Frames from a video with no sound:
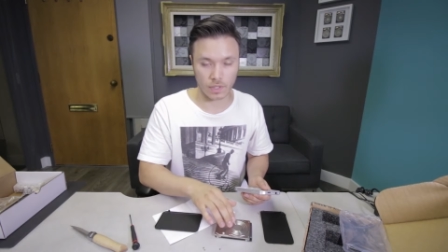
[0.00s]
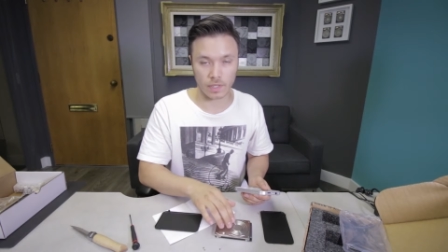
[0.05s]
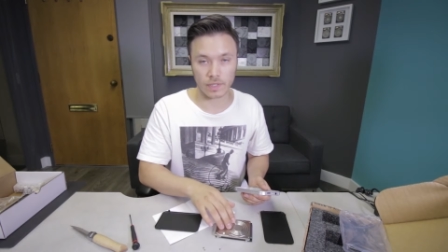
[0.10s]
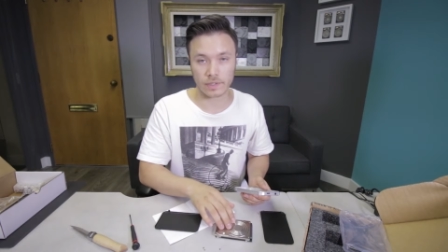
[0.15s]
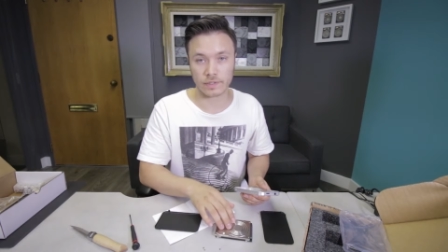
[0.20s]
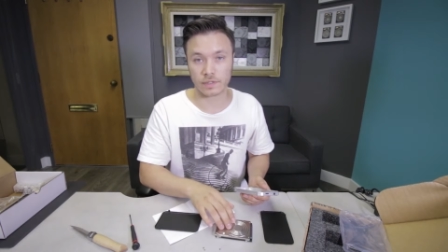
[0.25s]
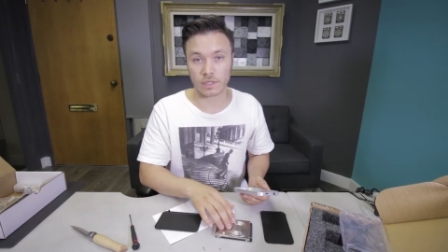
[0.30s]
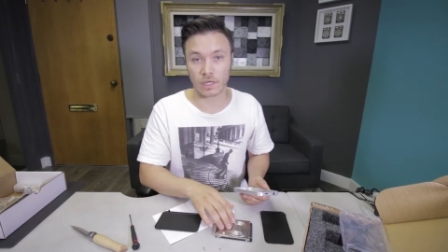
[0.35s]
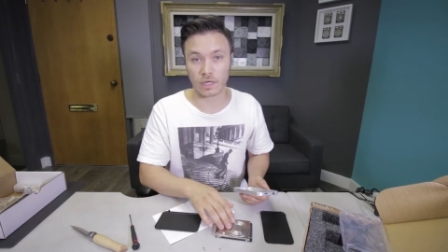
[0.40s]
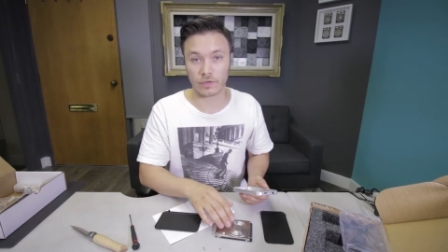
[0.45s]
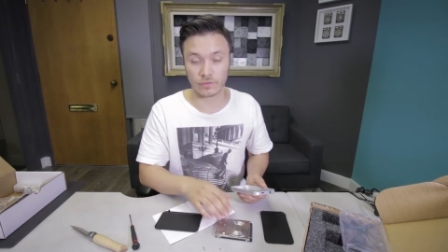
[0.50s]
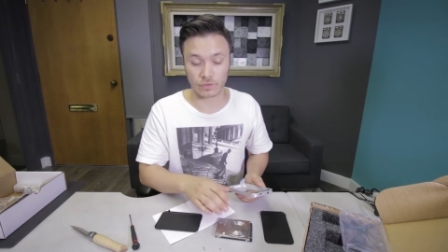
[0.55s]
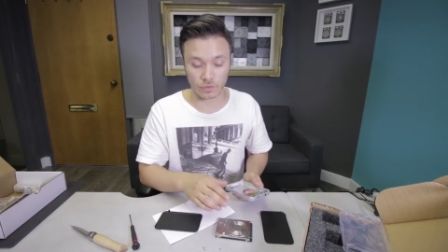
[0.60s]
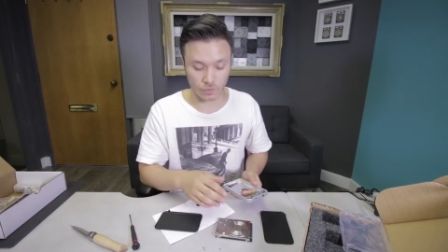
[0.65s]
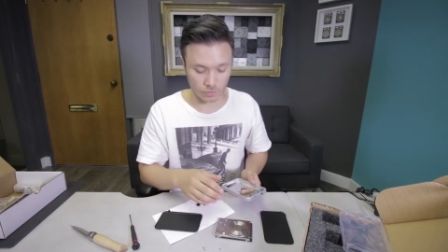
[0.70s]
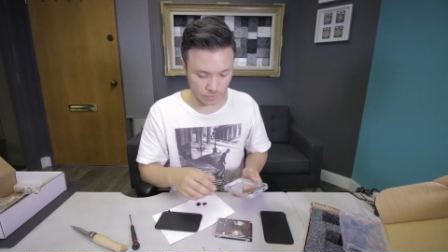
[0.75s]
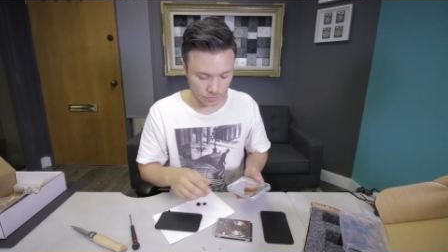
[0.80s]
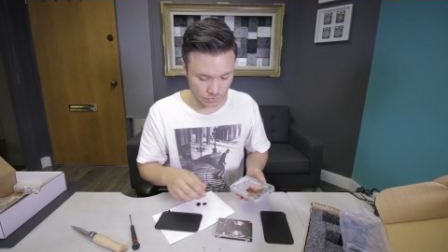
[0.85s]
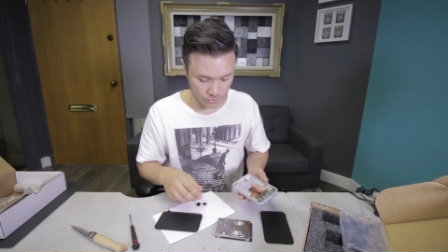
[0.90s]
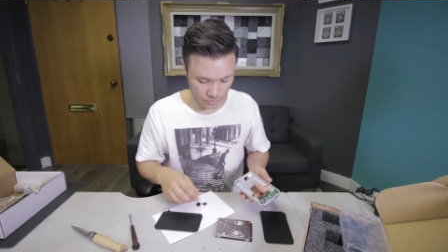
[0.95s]
It's not even
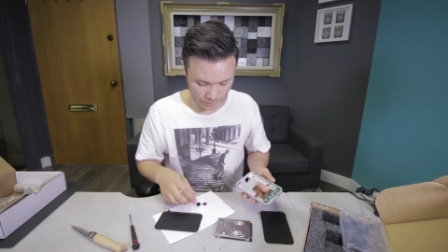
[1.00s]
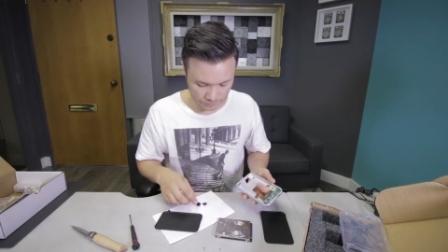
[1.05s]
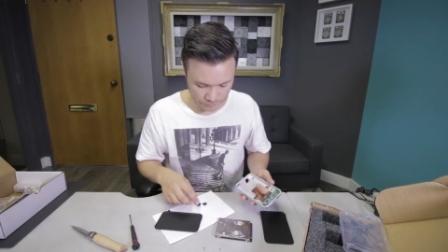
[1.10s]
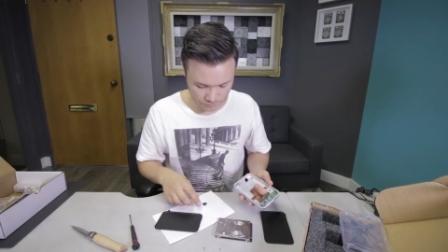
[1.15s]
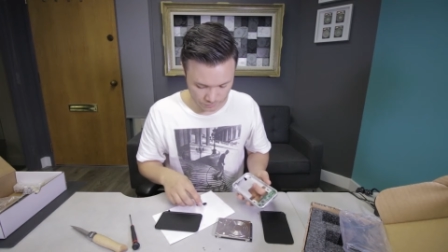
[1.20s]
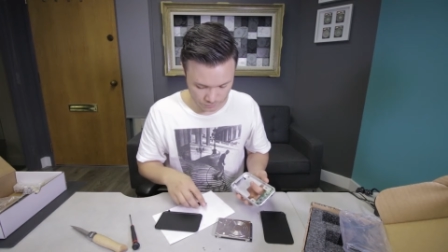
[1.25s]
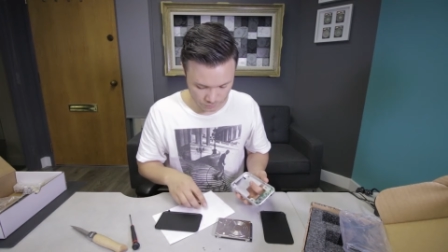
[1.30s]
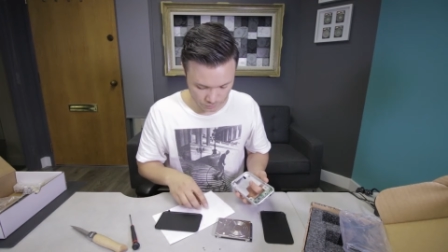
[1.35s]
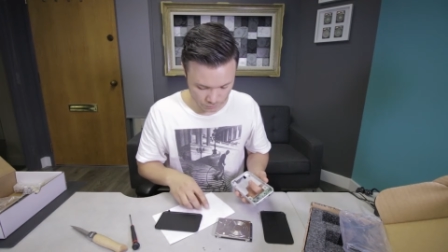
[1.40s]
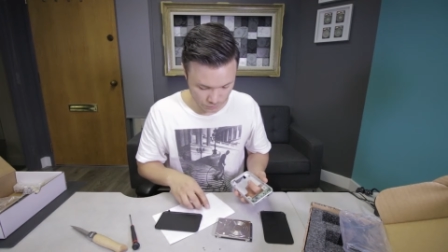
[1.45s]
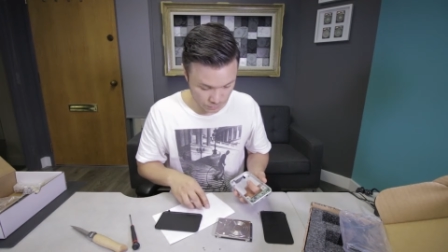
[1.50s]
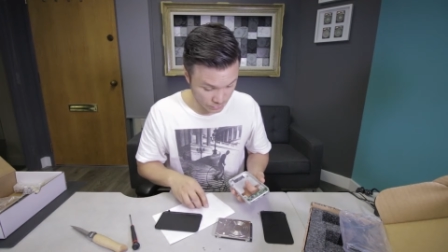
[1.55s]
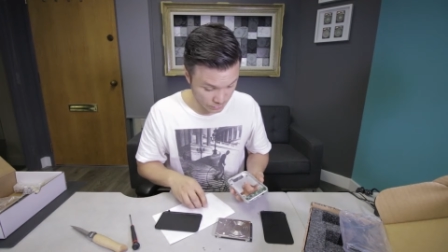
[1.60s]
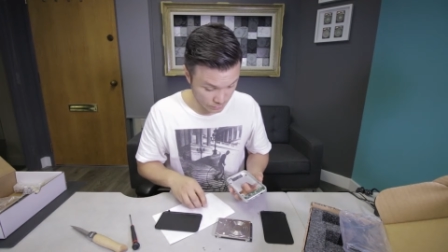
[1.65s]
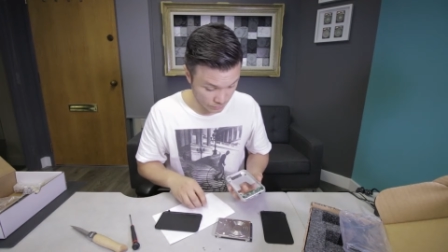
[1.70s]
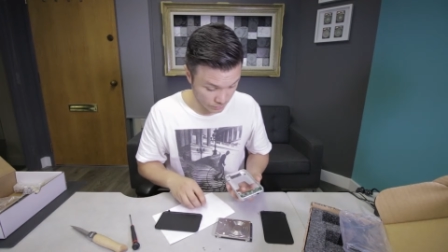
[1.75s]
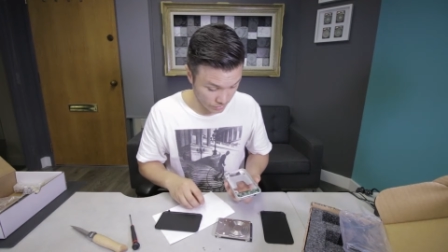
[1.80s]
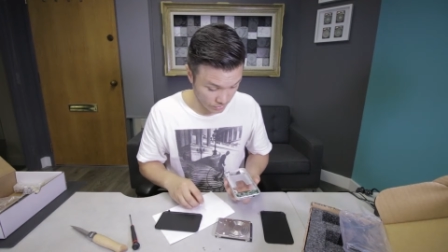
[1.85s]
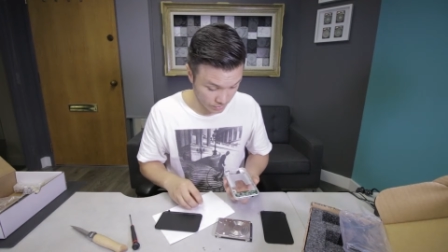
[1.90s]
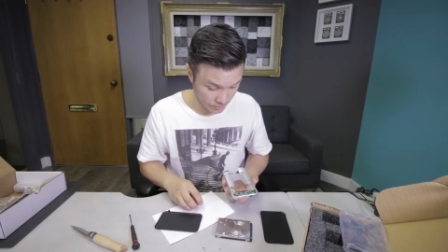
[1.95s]
on the drive, which is
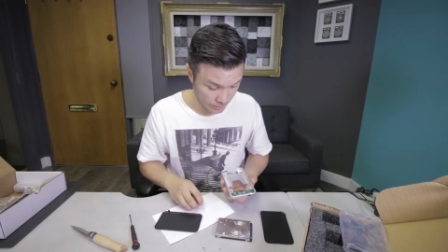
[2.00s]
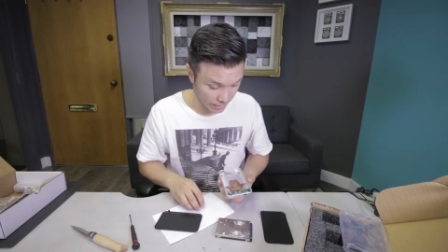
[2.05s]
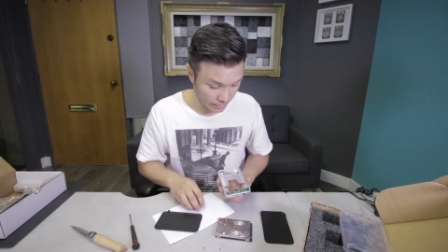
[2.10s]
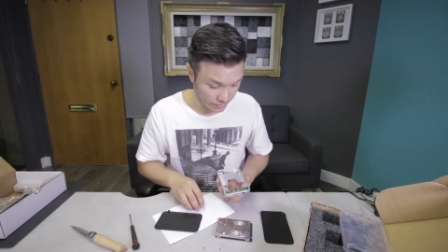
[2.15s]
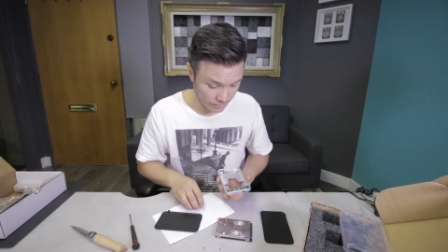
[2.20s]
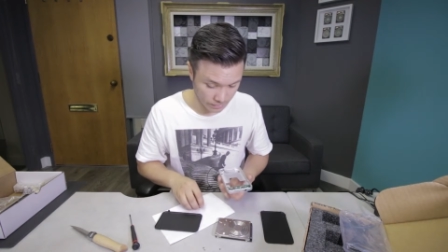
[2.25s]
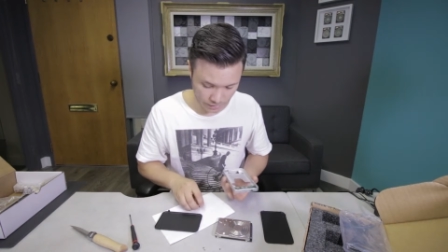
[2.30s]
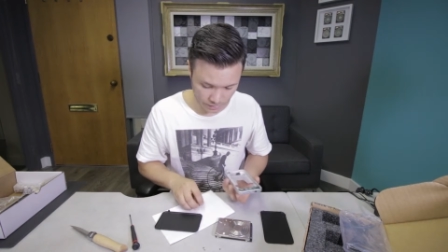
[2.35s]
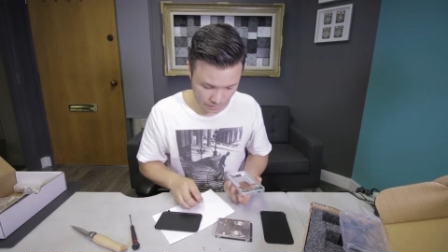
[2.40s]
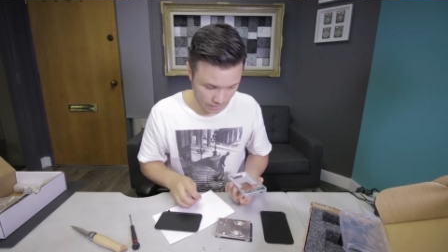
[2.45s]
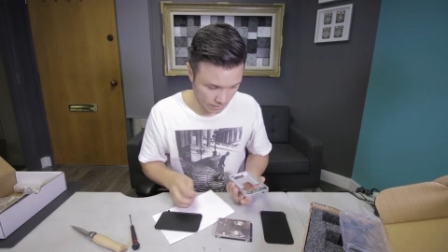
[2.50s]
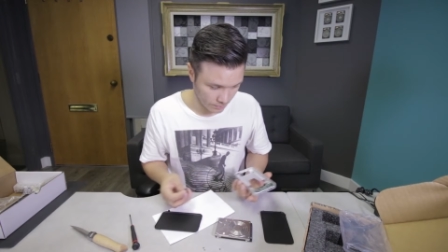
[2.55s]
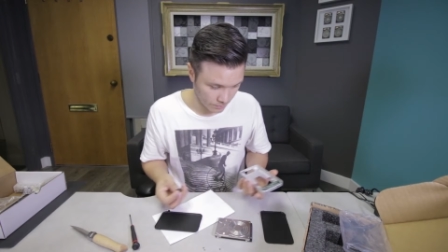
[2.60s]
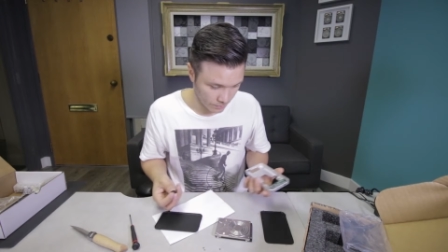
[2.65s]
a really bad thing, eh,